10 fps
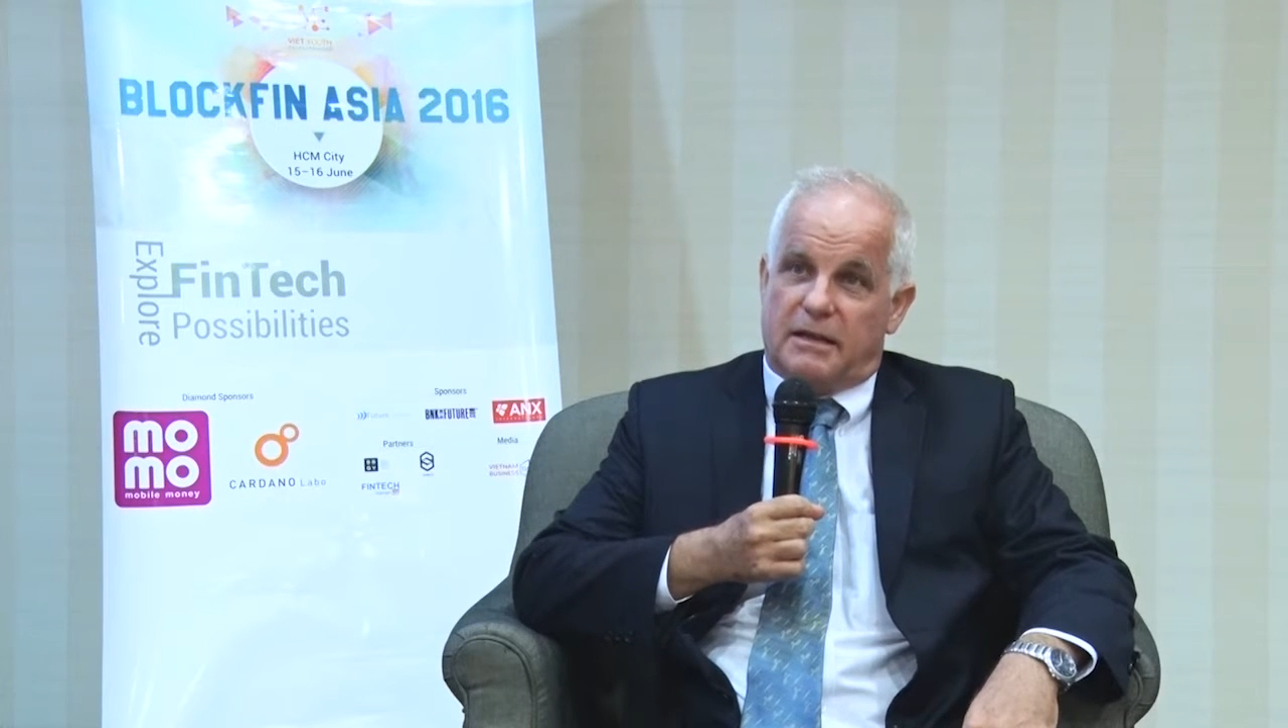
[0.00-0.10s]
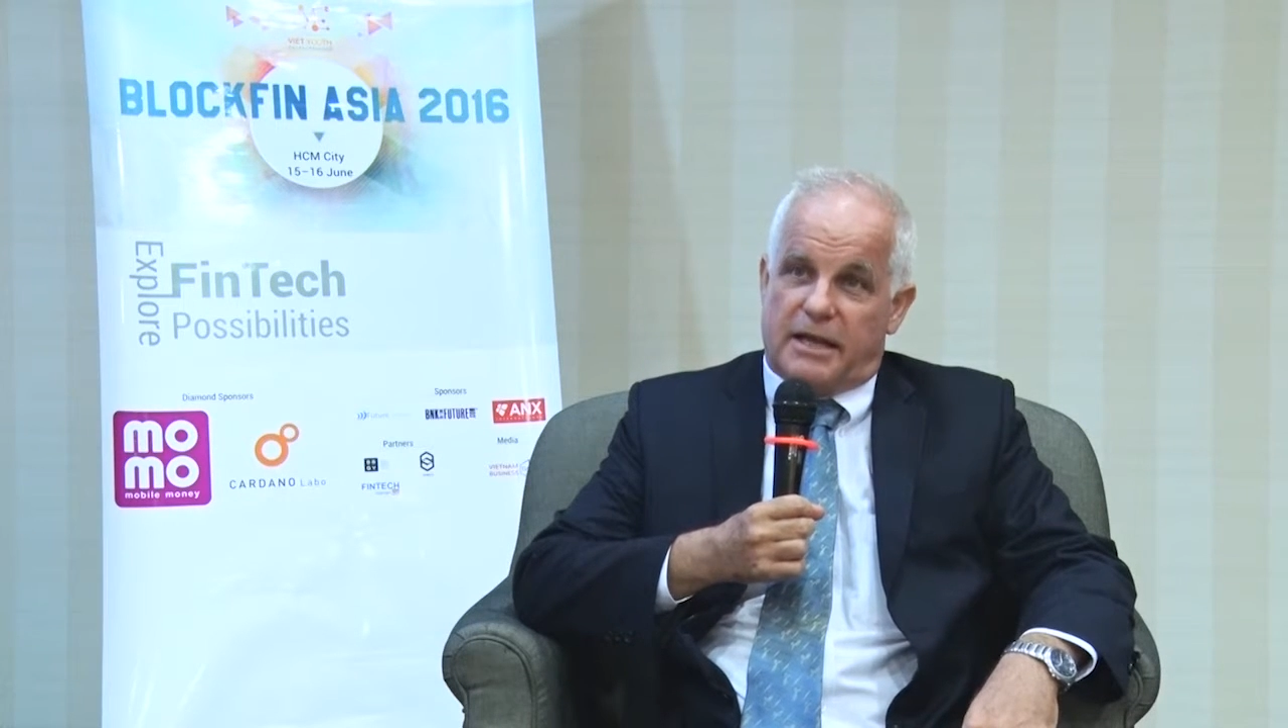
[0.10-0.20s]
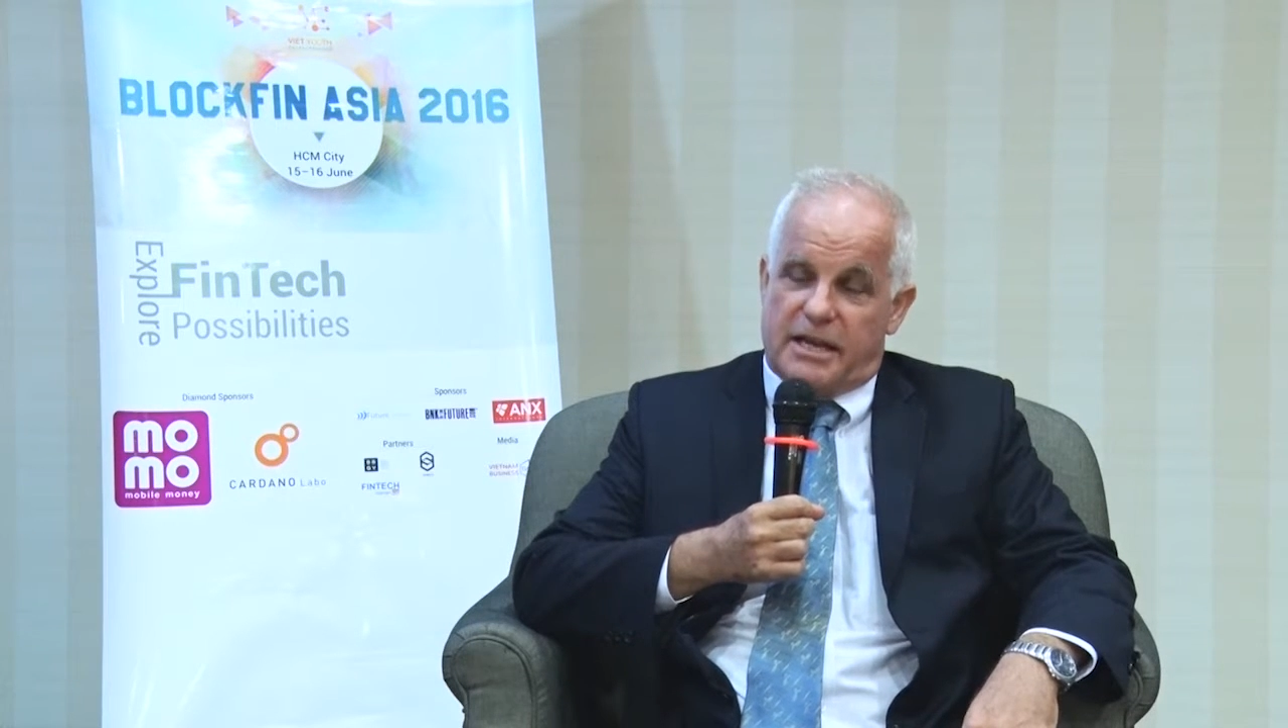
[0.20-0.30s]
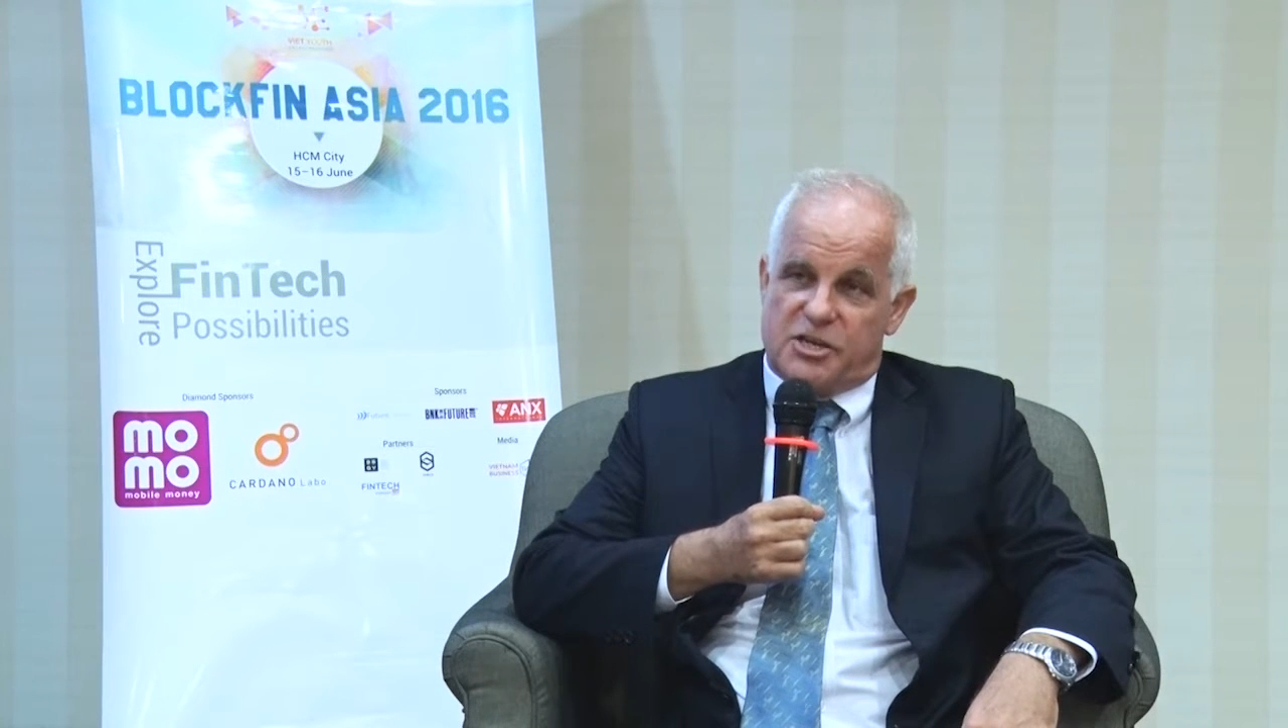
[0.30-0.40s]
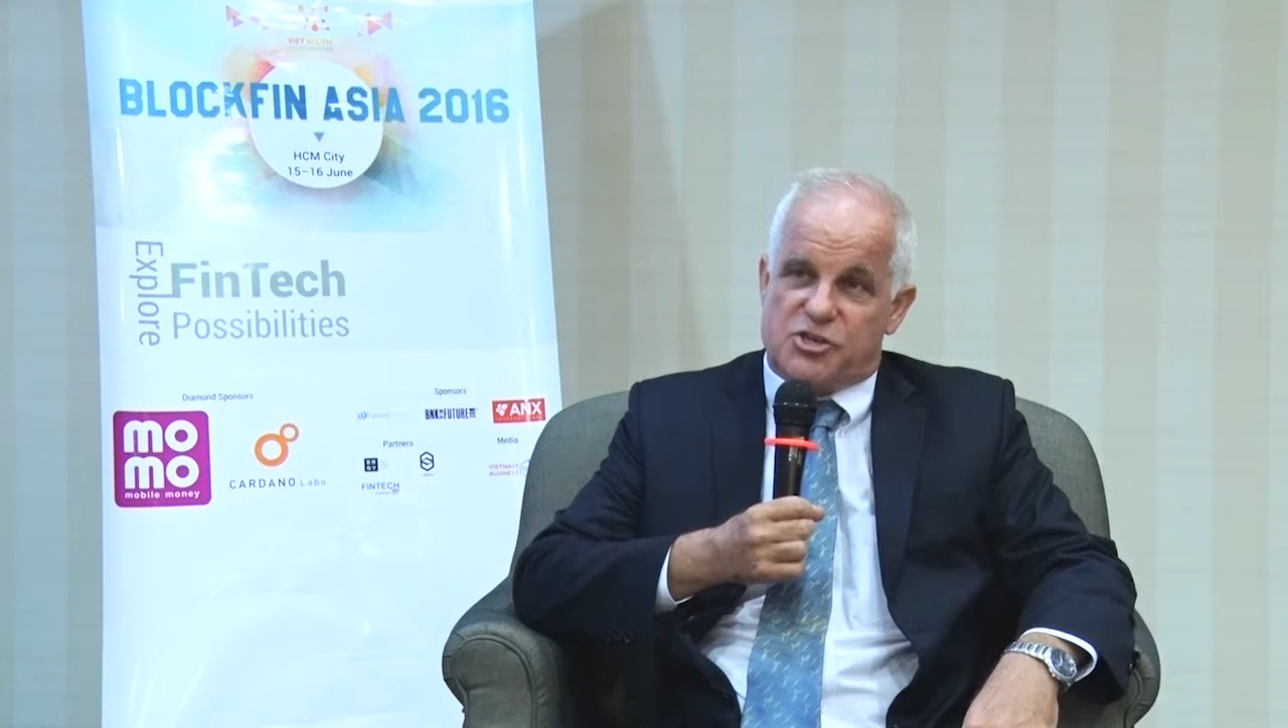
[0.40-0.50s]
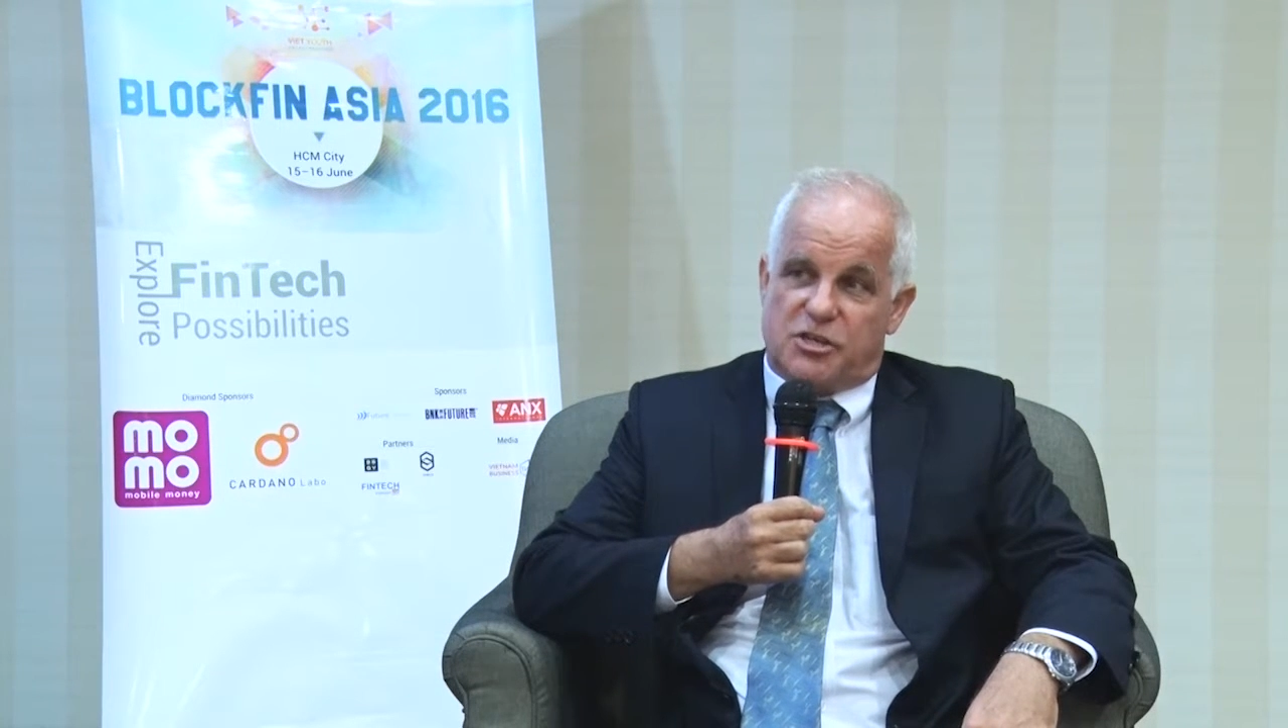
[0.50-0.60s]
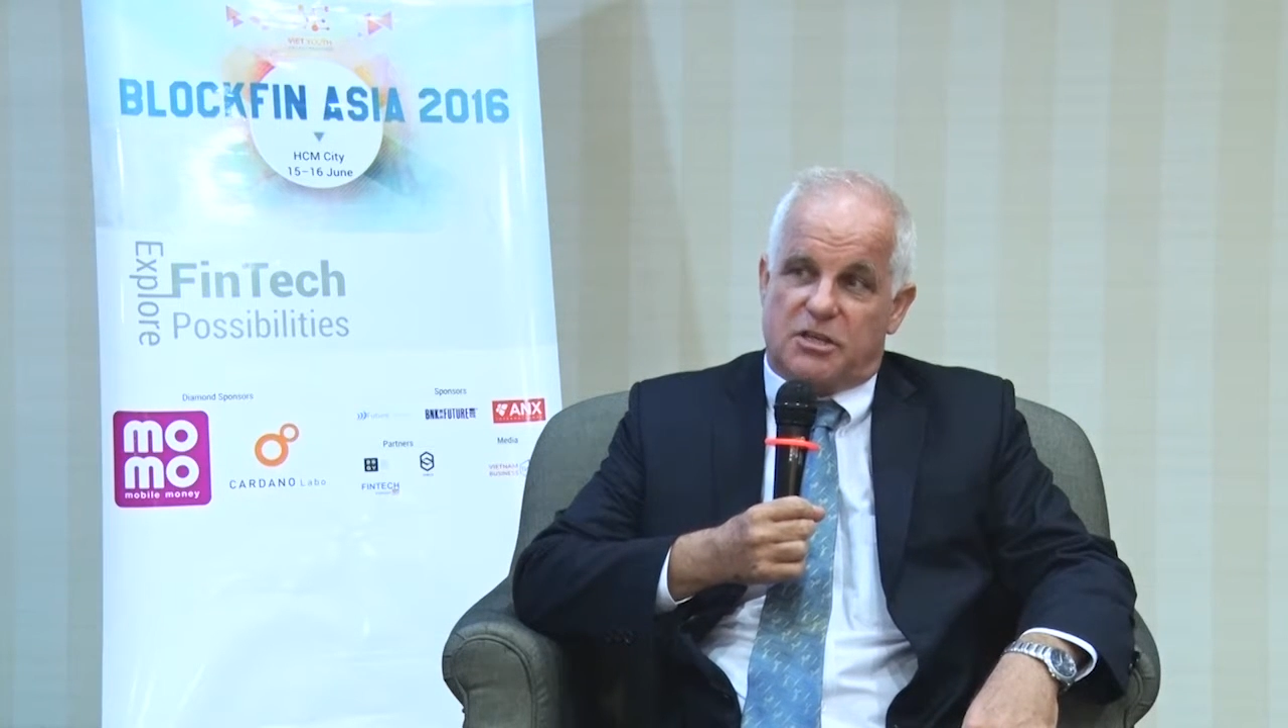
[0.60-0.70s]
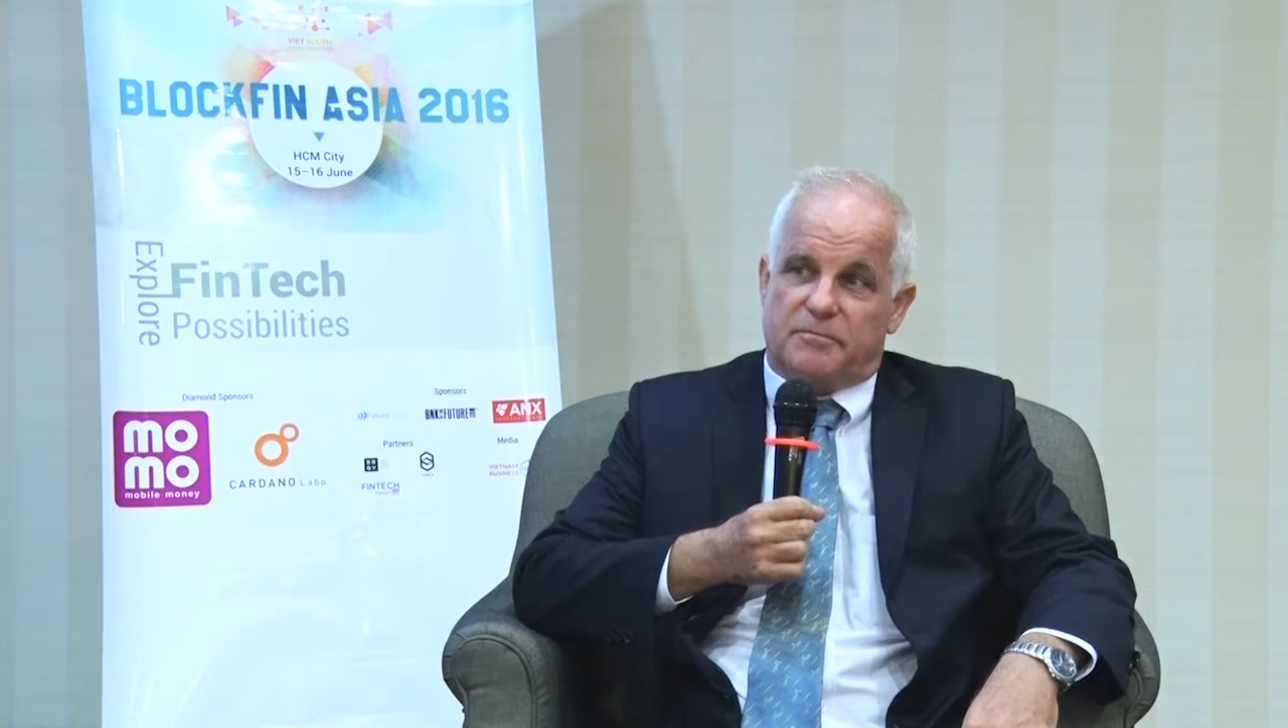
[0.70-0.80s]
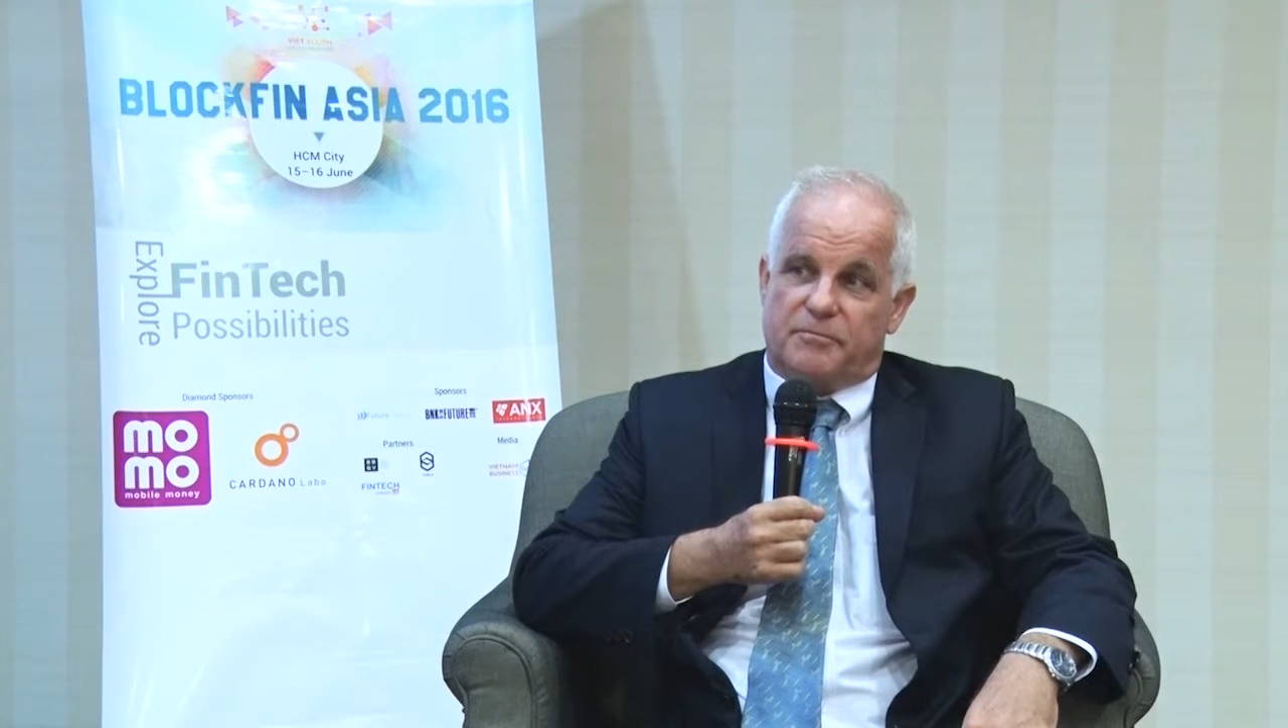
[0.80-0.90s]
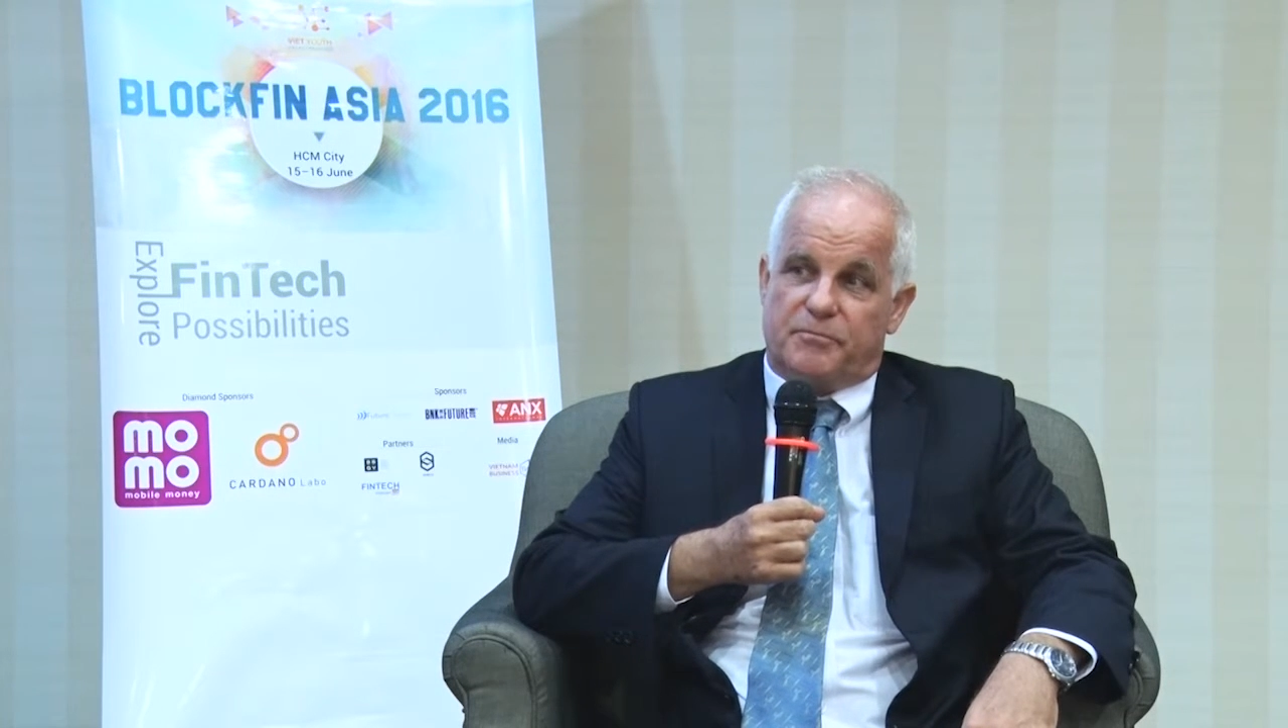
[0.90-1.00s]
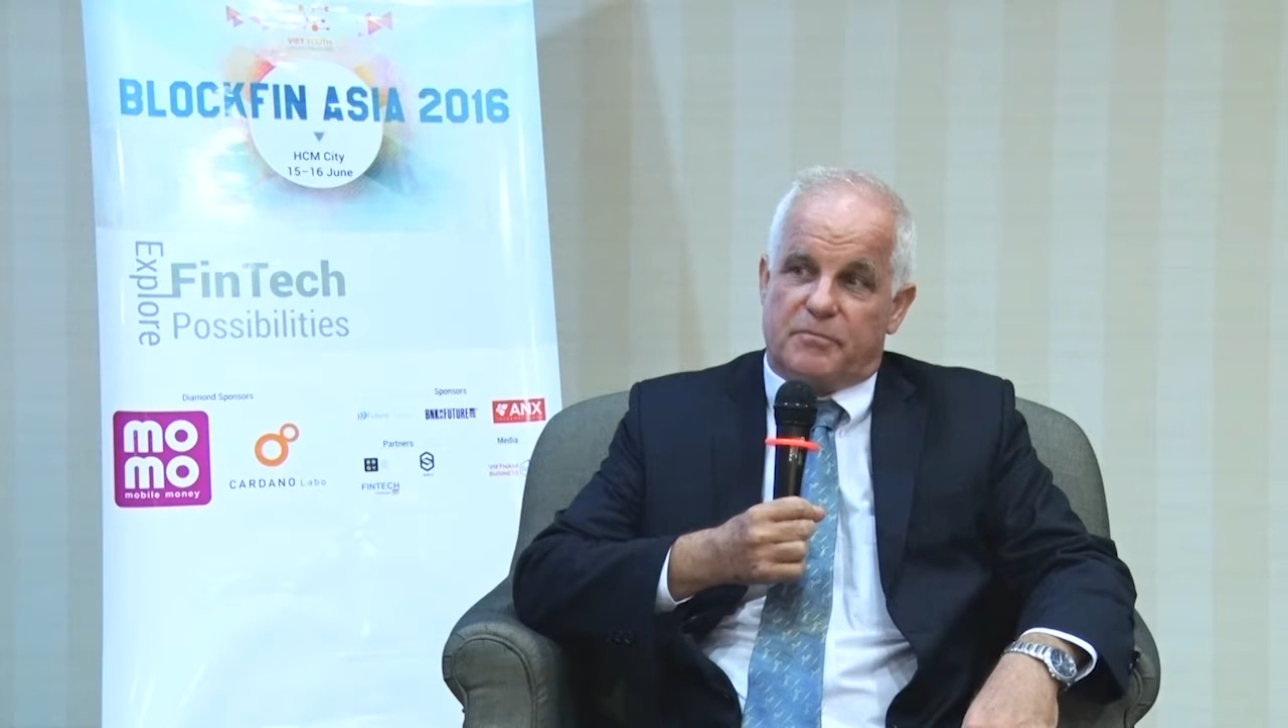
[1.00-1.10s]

Asia